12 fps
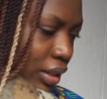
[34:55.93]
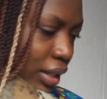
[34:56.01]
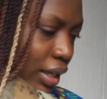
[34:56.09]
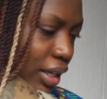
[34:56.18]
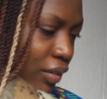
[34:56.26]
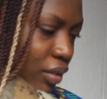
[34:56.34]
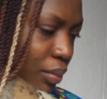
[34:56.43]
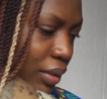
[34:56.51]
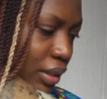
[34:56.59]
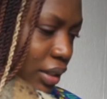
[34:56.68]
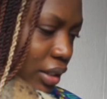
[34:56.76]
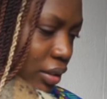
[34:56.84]
Like
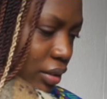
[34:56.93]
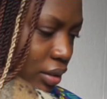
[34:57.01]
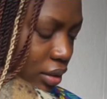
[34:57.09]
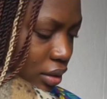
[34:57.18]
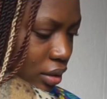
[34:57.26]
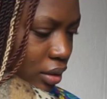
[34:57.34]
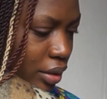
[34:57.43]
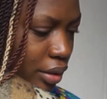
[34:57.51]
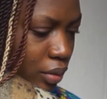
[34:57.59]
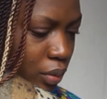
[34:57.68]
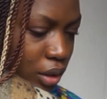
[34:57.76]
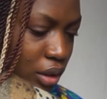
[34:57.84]
everybody else,
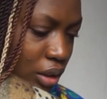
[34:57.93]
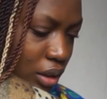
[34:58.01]
I'll watch